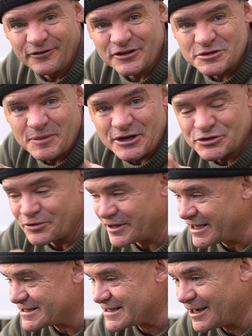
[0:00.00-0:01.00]
with special
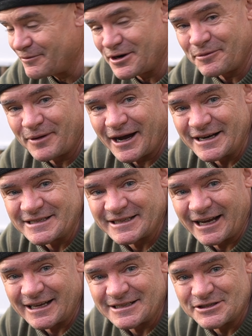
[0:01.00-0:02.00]
guests coming to Marty's
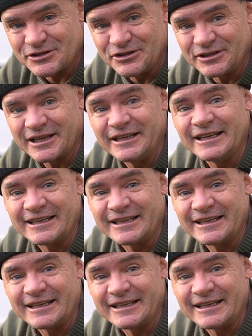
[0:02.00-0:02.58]
garden soon. Can you